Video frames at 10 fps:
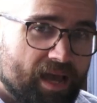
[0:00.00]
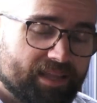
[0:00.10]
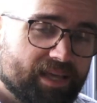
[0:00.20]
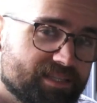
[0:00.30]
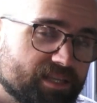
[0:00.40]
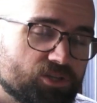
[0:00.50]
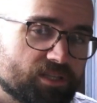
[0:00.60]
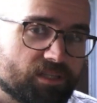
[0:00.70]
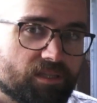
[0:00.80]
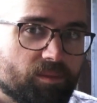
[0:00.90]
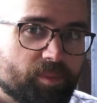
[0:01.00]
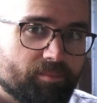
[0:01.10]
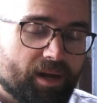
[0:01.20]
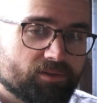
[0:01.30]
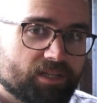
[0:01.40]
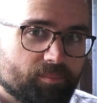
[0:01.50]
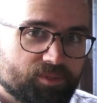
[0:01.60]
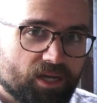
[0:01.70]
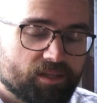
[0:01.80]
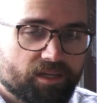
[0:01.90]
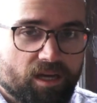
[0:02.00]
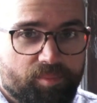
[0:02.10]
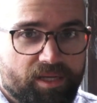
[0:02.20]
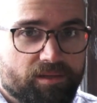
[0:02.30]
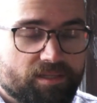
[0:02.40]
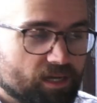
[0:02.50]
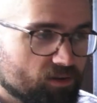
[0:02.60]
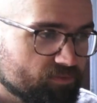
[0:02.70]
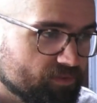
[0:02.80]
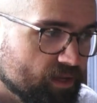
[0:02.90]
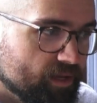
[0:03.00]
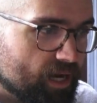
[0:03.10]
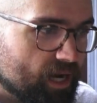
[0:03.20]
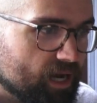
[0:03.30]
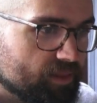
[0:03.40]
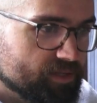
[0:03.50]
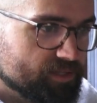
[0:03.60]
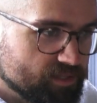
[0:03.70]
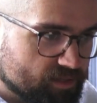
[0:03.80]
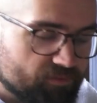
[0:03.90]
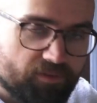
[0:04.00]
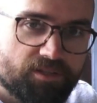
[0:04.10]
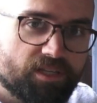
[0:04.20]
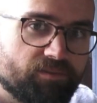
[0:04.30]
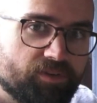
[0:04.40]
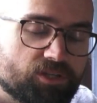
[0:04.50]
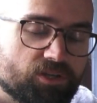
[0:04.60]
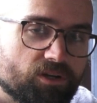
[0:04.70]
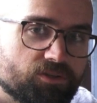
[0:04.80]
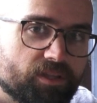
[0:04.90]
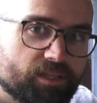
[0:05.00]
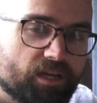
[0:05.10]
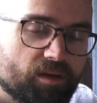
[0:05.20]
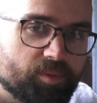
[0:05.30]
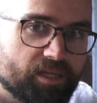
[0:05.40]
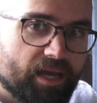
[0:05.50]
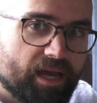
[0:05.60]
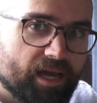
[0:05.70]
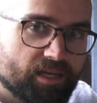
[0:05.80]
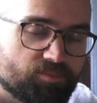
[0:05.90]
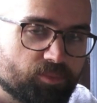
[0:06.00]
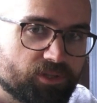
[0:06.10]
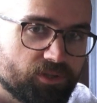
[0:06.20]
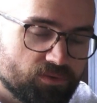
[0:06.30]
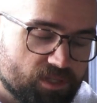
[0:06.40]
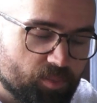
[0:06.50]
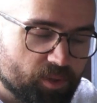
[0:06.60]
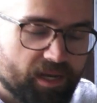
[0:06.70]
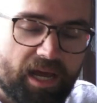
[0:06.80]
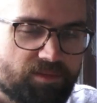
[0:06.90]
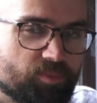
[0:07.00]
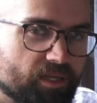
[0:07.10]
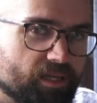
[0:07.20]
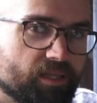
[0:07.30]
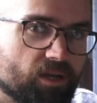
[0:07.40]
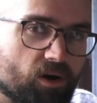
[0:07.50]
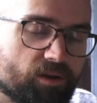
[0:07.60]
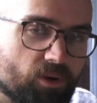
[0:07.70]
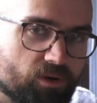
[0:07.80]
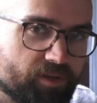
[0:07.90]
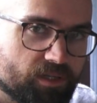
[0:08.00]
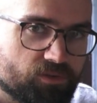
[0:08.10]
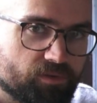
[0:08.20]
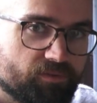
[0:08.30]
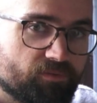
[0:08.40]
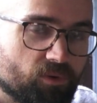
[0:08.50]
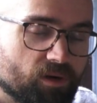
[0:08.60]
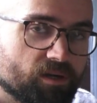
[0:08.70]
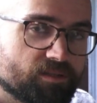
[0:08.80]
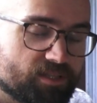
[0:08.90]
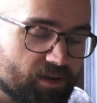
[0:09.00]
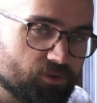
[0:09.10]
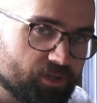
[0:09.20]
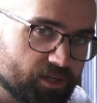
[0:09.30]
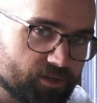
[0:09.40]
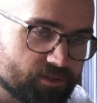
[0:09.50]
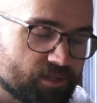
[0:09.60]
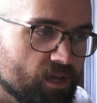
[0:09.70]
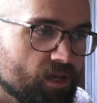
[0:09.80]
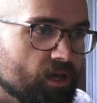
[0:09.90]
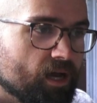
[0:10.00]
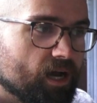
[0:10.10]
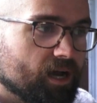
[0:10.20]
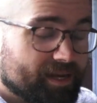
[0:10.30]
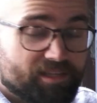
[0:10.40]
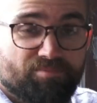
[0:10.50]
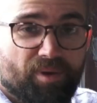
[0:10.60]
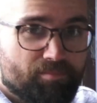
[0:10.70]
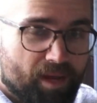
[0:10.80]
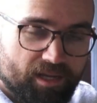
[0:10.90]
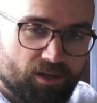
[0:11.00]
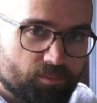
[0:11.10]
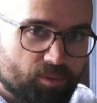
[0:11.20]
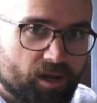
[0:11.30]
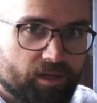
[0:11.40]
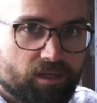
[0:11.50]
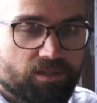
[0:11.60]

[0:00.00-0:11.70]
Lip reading: And lastly, just a little bit about TOPDON, the company itself. This is the first EV charger that the company has produced, but it has been in the automotive industry for several years, and it's made many other products.